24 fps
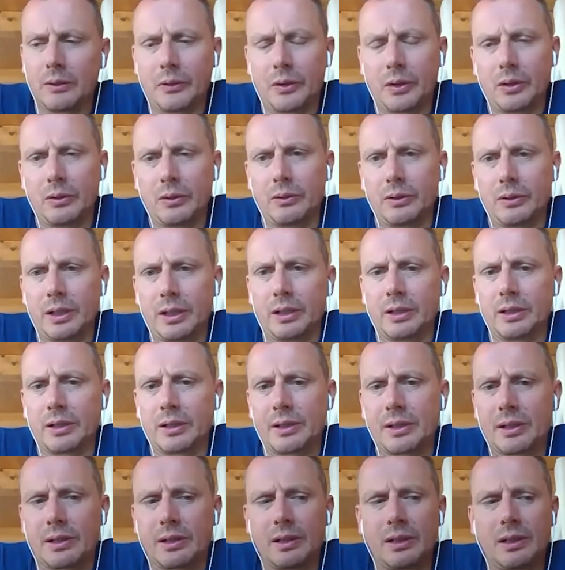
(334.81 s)
few
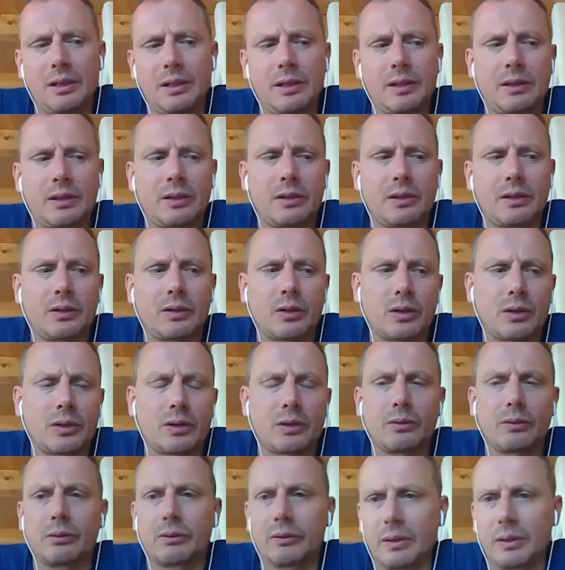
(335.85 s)
years is just
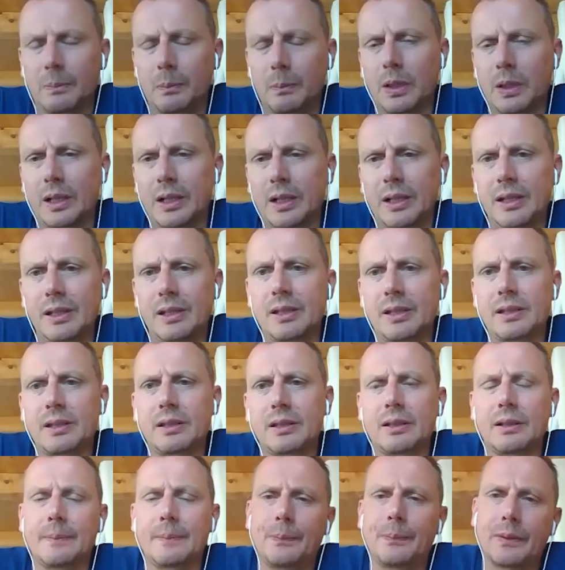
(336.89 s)
to replace
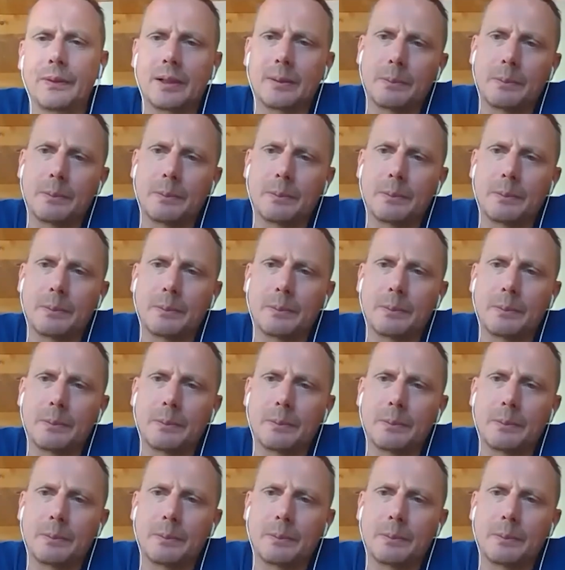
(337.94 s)
um,